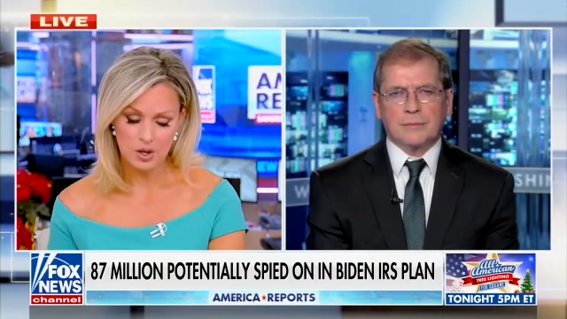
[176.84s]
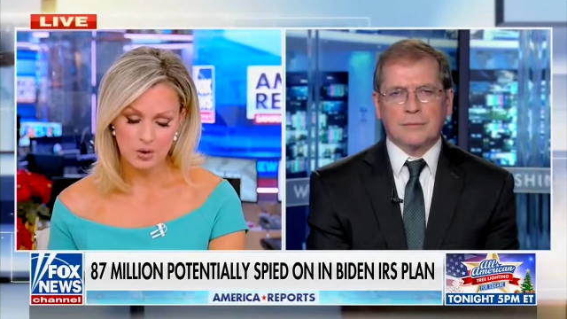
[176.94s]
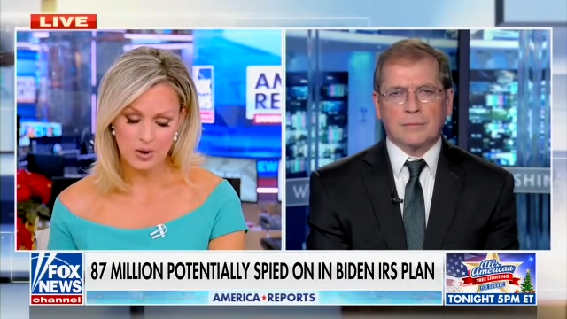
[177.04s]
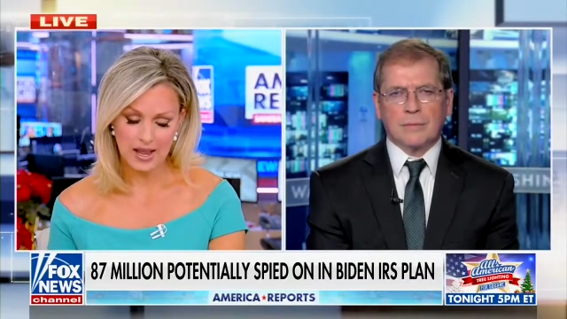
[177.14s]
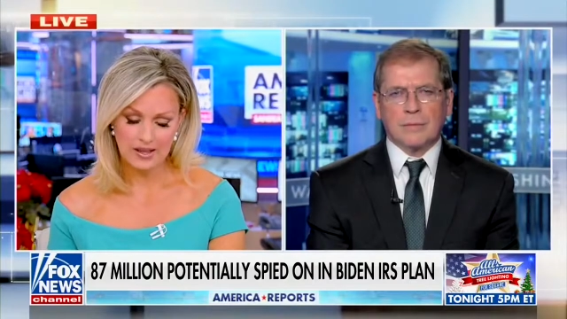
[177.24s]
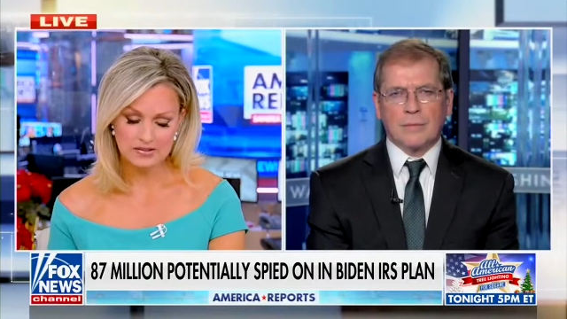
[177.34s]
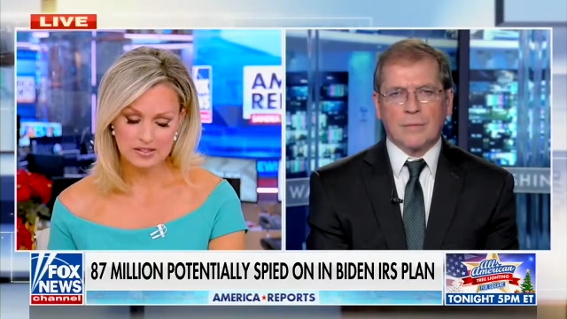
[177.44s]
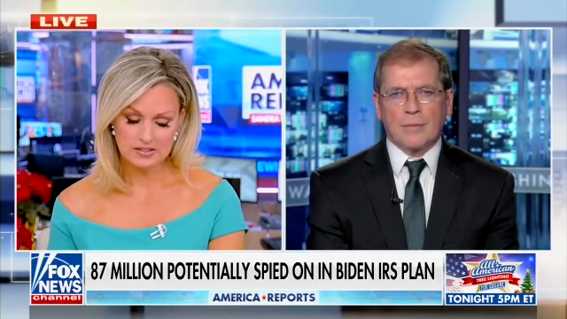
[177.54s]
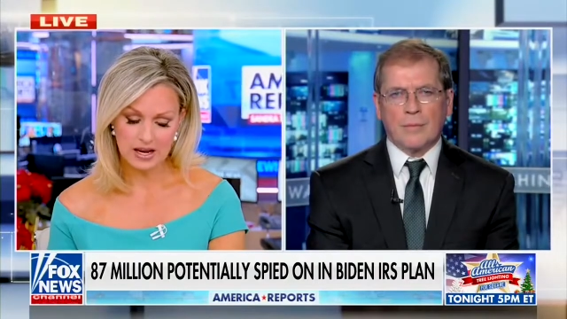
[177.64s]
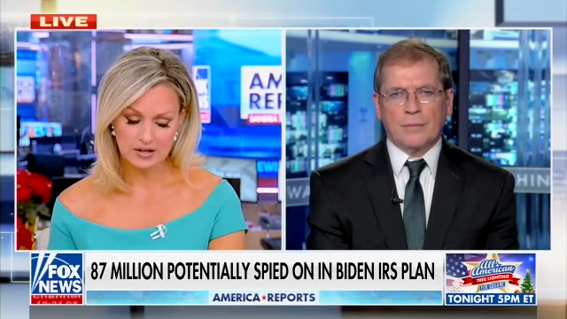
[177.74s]
Speaker 1: who asked the
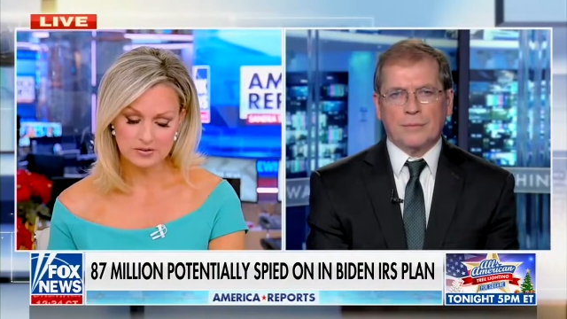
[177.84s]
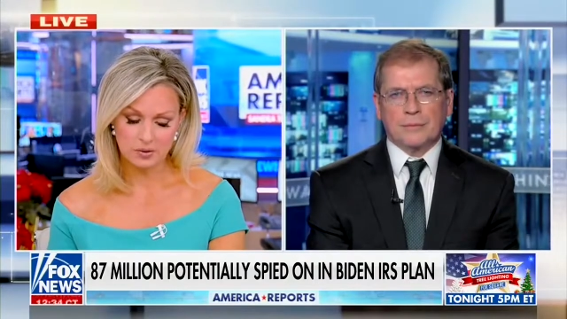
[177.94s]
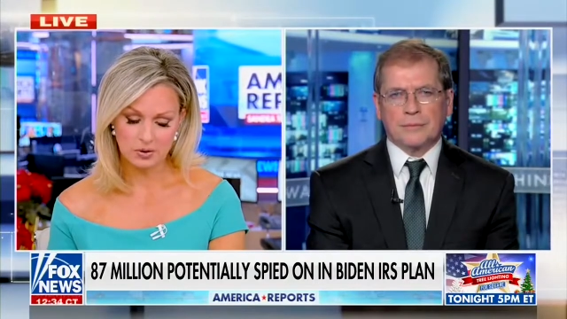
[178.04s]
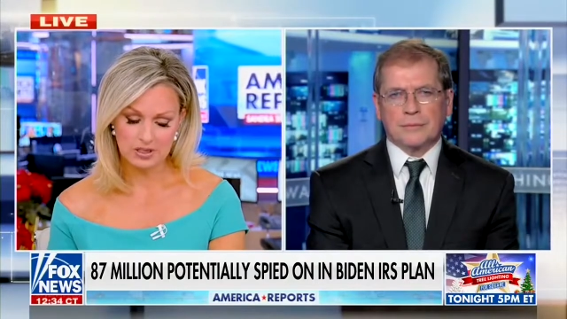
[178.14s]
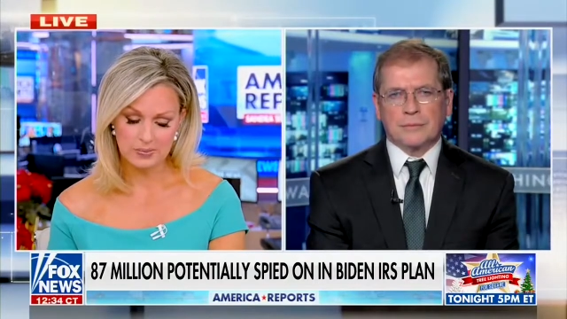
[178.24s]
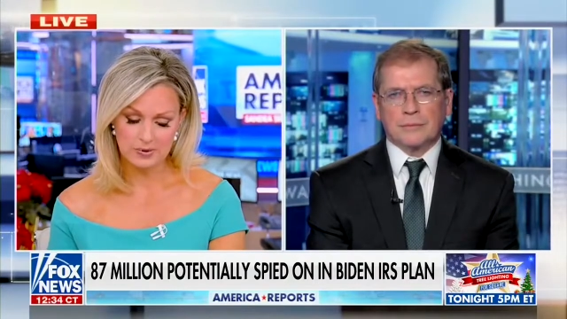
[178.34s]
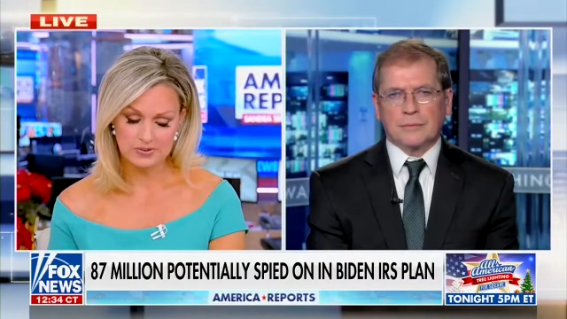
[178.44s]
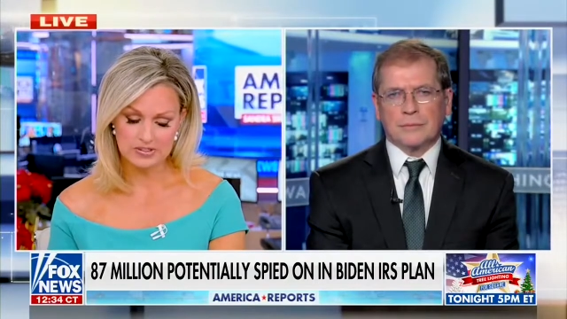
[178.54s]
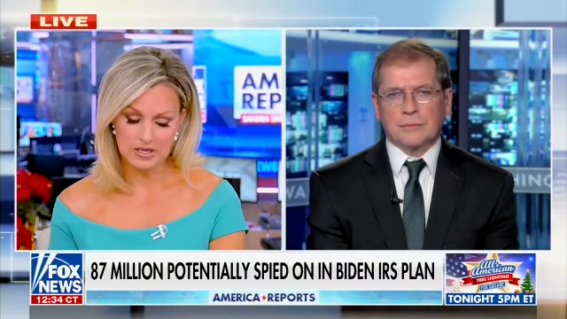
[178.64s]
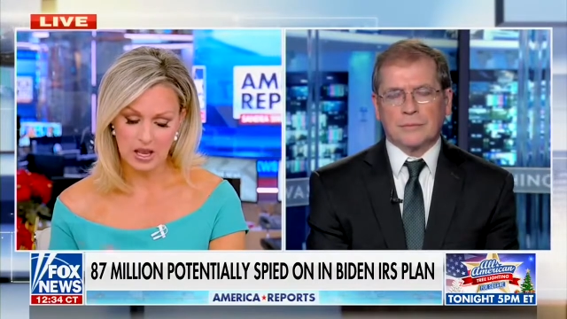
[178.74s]
tax scorekeeper to
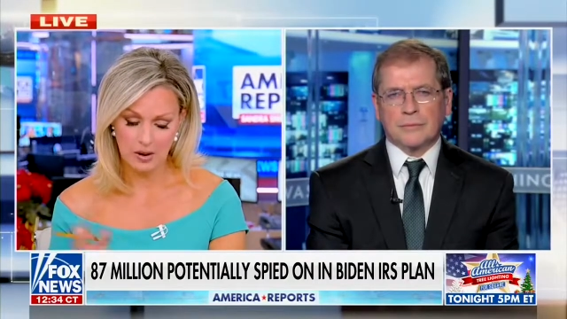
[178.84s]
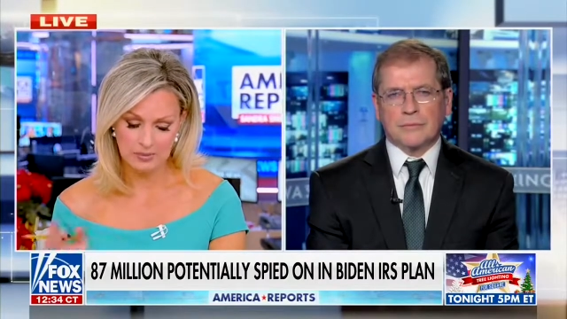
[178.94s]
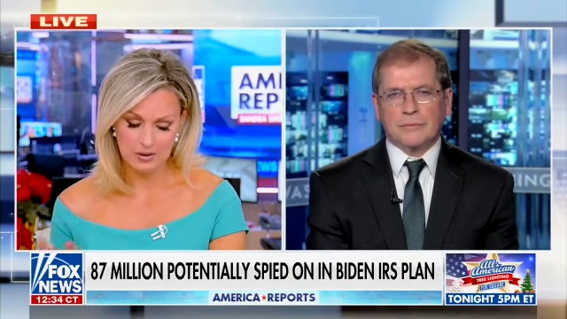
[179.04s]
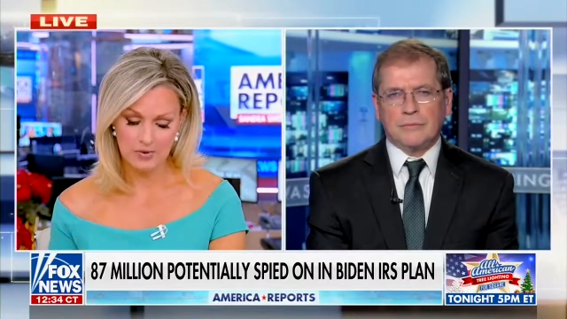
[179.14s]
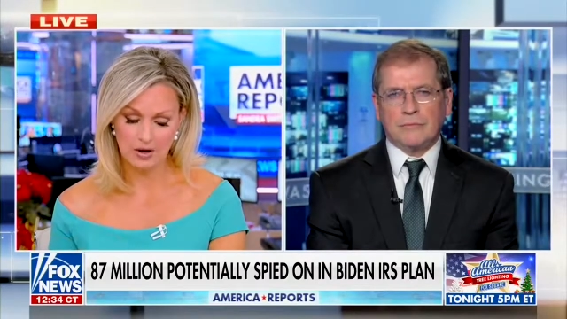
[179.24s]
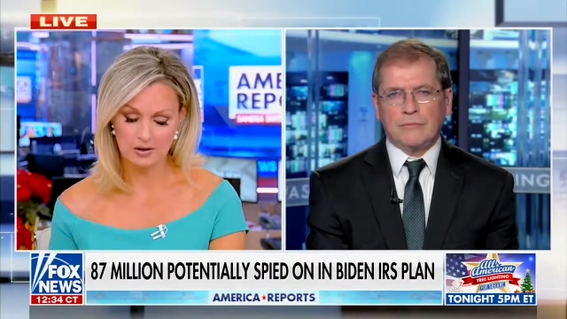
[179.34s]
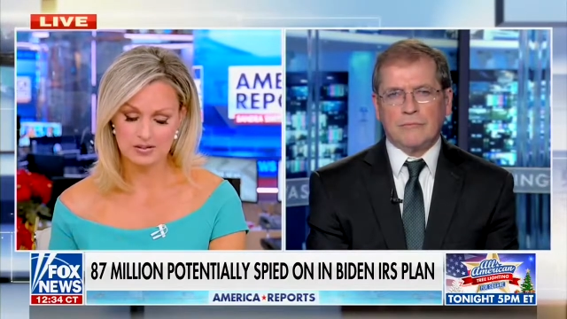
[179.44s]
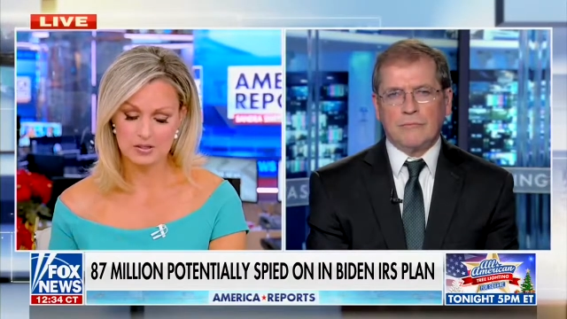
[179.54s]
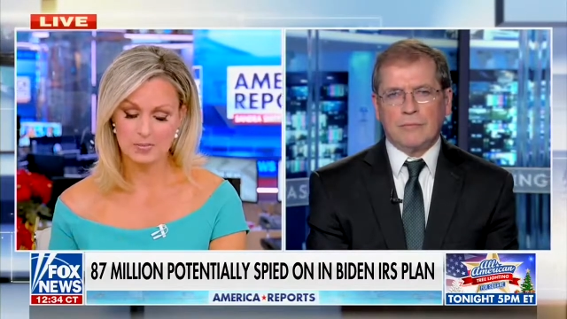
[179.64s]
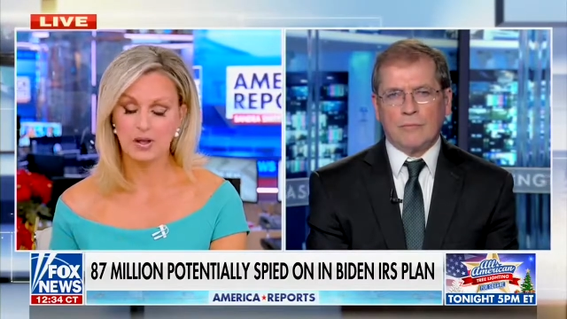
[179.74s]
see how many Americans the
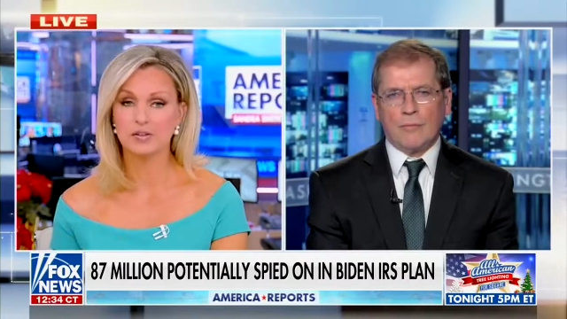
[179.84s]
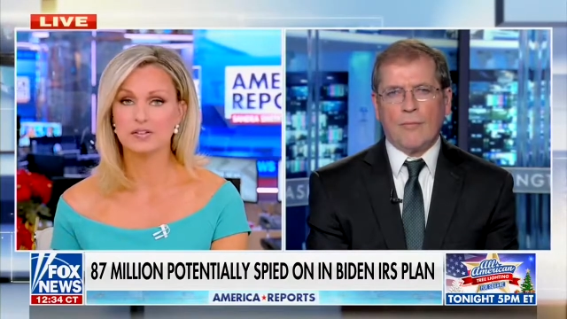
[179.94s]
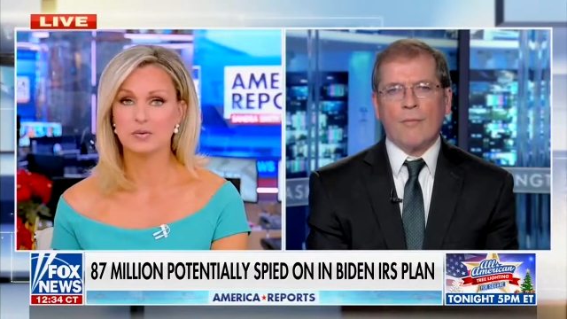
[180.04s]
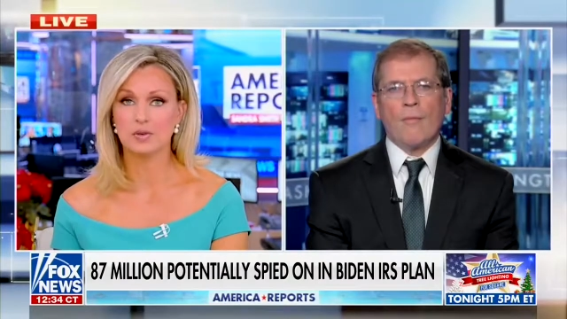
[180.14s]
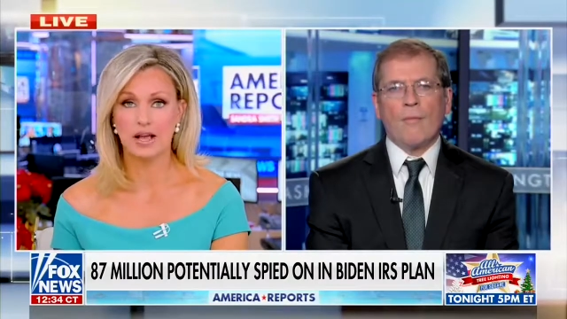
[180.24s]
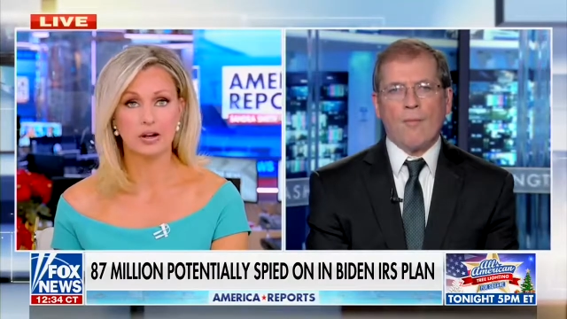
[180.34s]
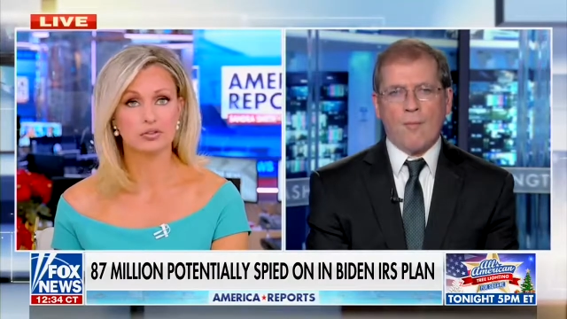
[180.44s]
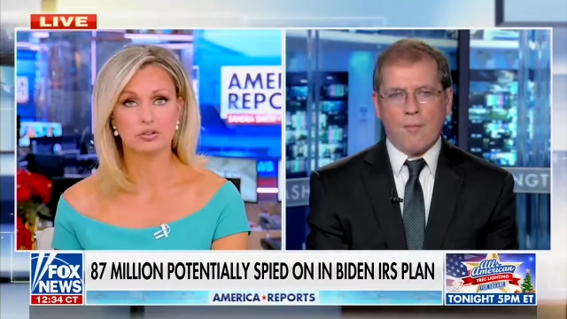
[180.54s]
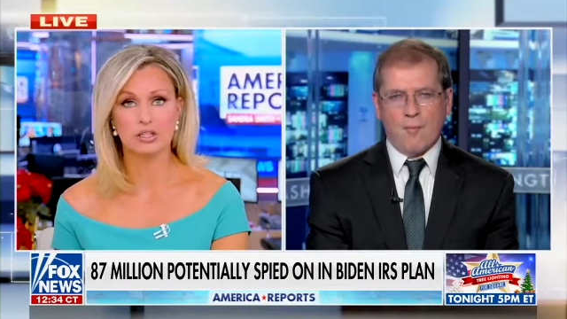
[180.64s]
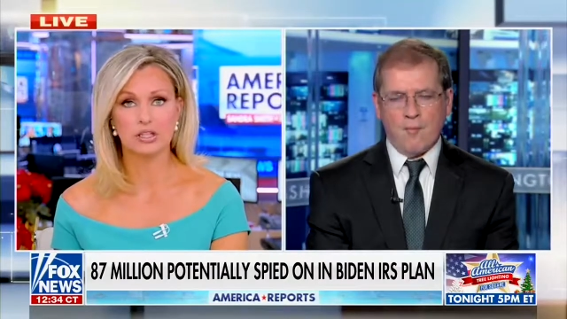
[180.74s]
policy would
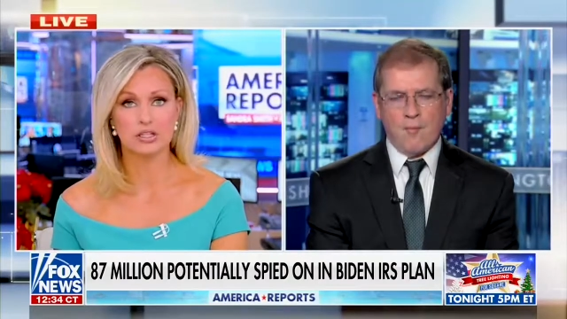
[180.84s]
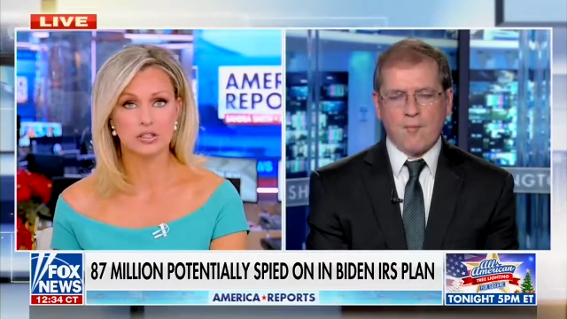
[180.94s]
actually mm-hmm.